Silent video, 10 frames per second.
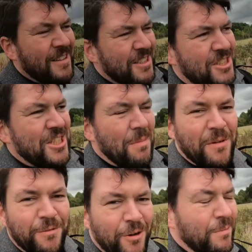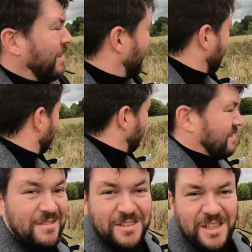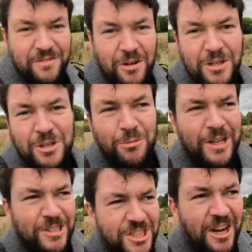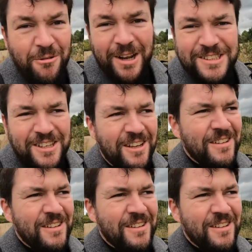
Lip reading: This chap in front of me has even got his own little generator.